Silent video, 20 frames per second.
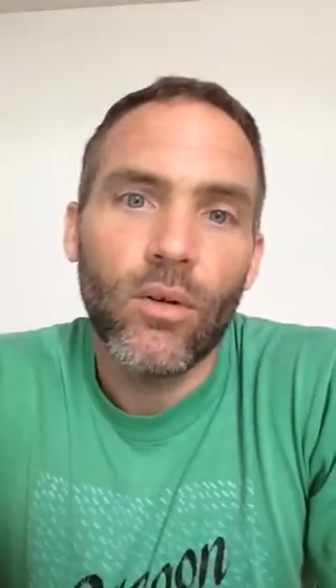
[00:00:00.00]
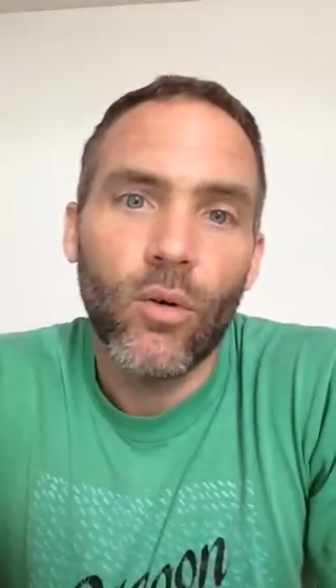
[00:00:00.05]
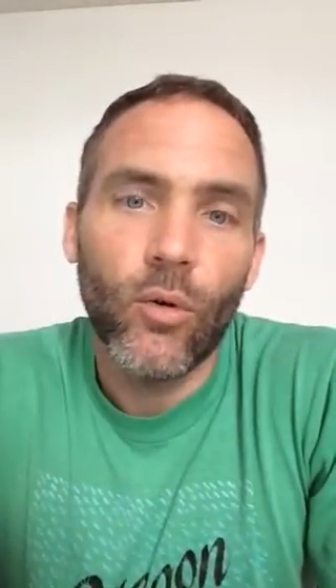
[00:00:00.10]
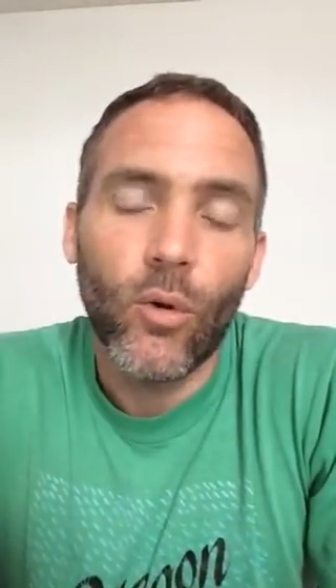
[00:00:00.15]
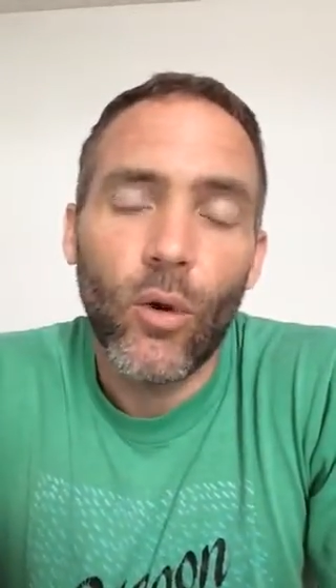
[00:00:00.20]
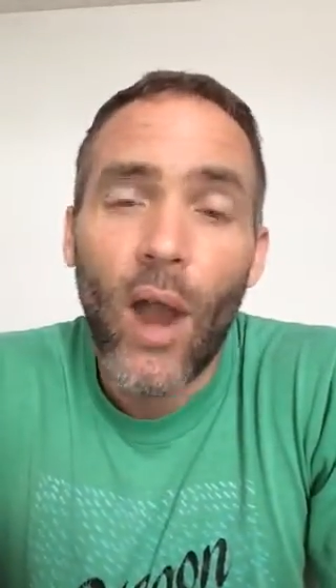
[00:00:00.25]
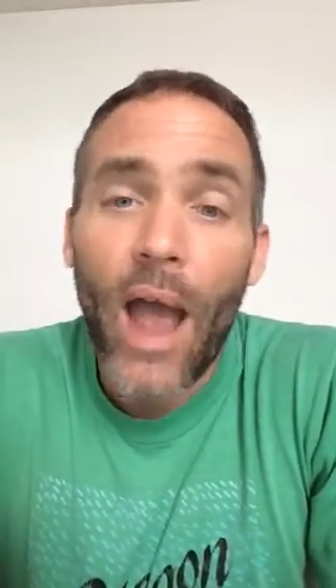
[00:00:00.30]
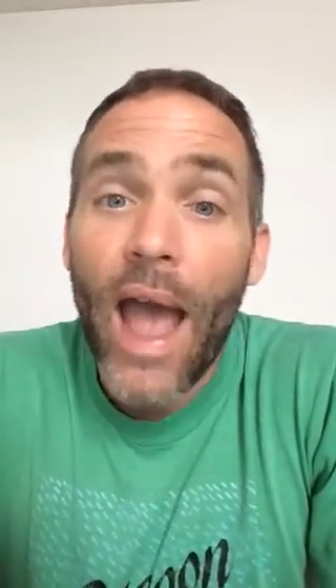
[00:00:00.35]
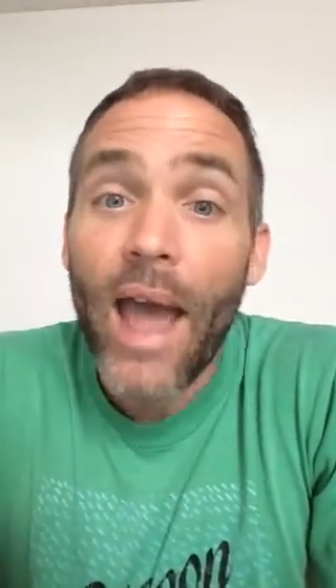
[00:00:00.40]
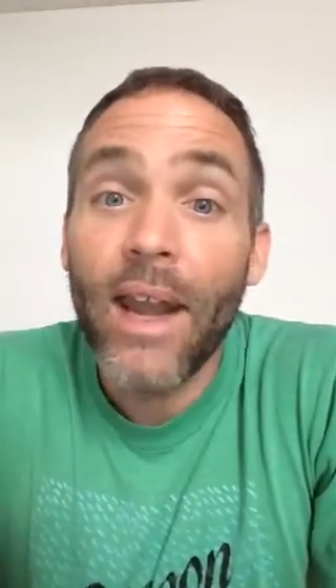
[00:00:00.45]

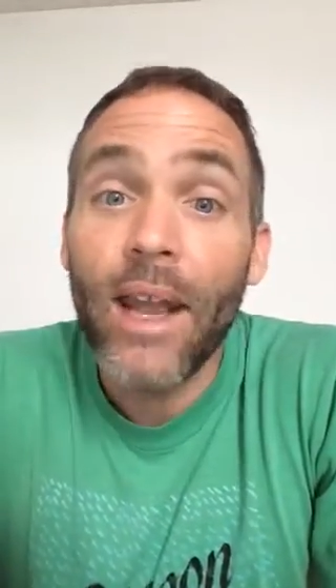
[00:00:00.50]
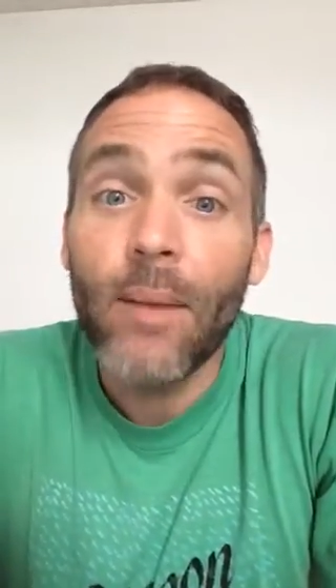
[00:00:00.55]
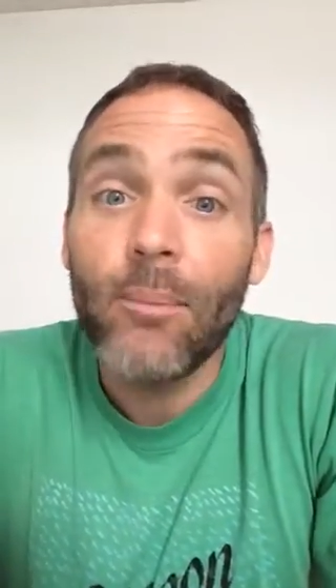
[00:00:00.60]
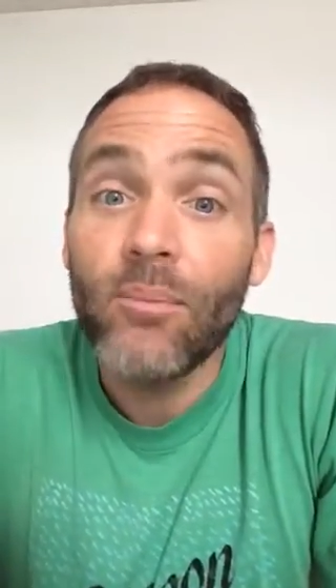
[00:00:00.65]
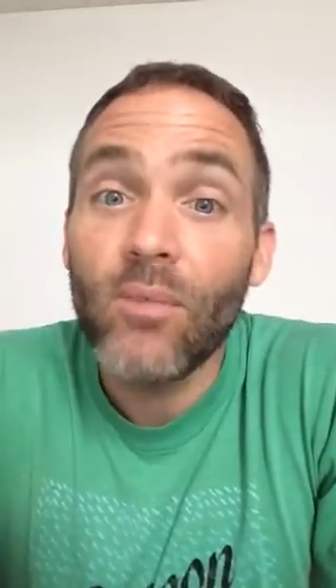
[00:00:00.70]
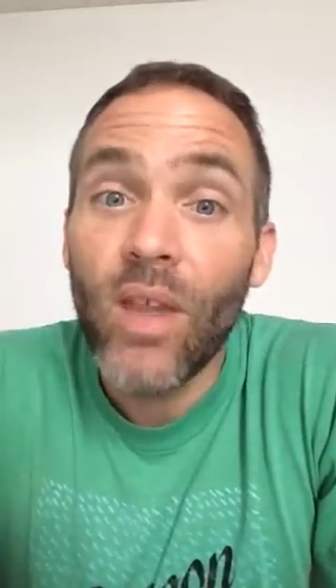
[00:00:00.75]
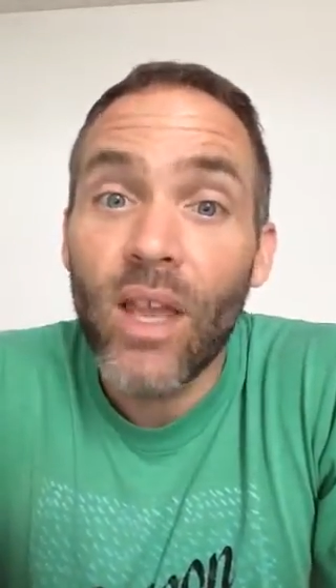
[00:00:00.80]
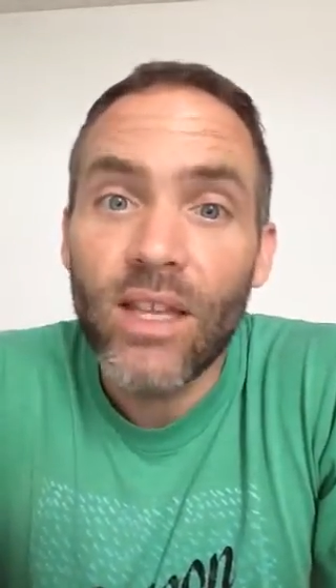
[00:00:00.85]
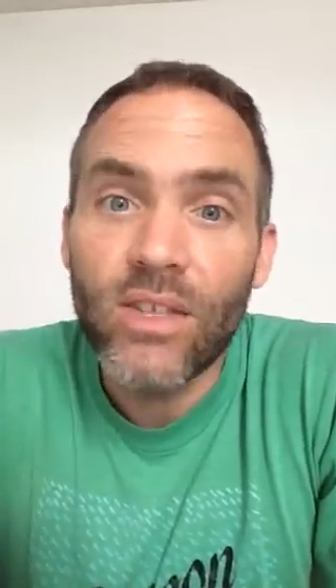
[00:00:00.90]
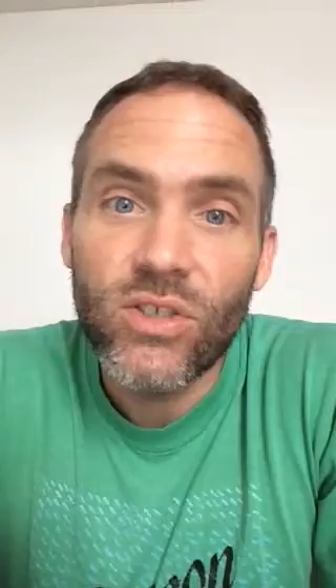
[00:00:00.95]
or
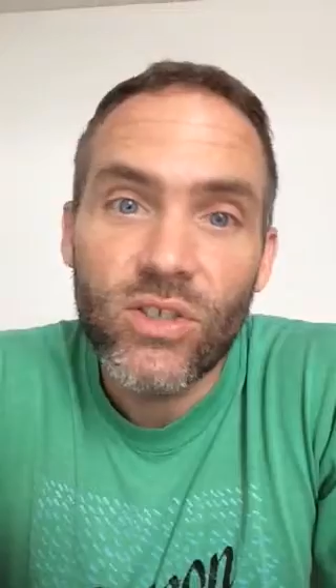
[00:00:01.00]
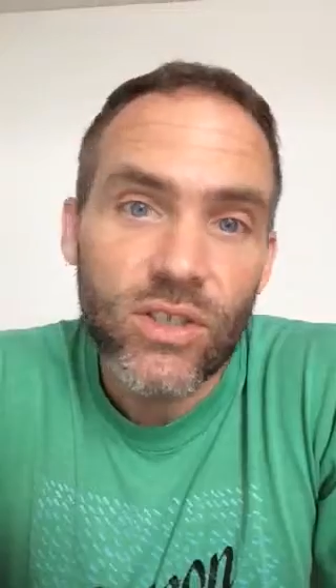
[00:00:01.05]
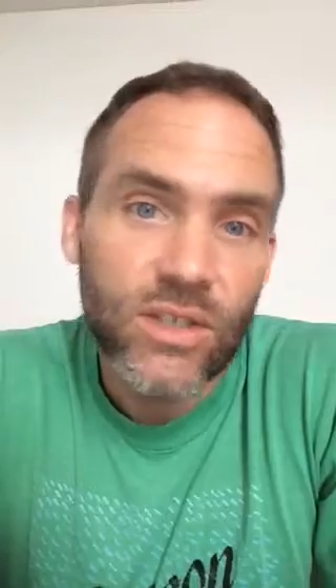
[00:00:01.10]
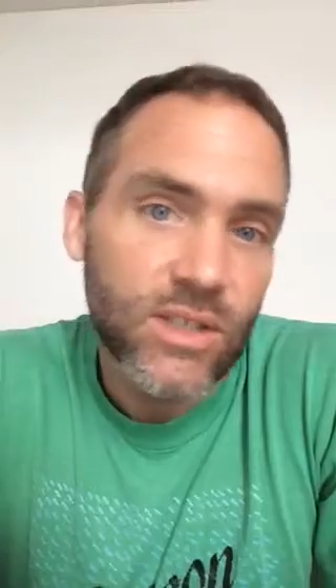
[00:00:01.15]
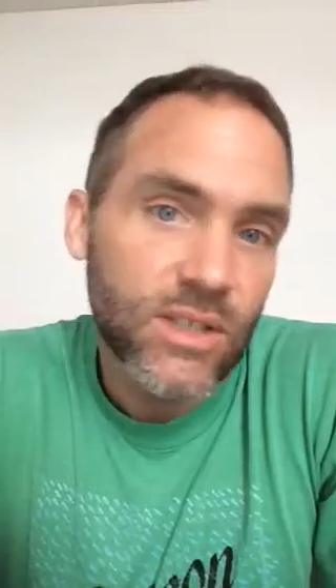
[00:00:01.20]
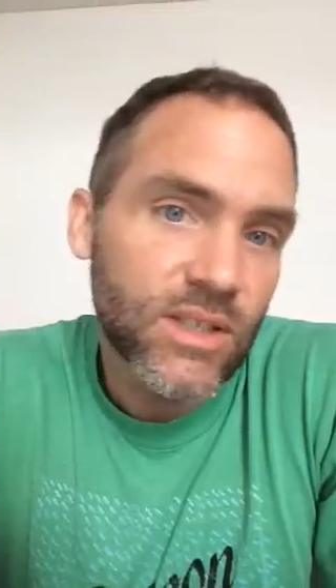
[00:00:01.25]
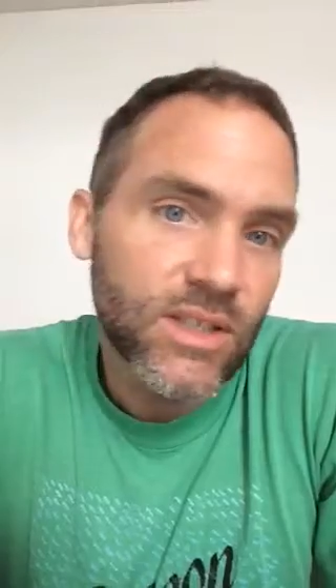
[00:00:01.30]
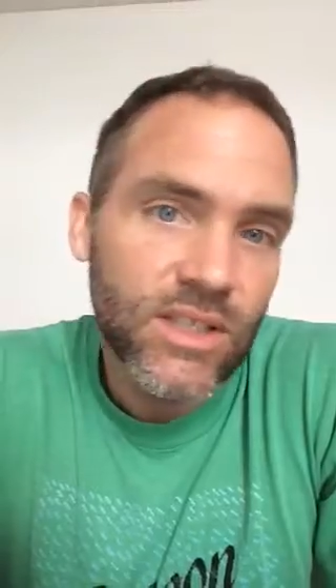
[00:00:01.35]
adaptation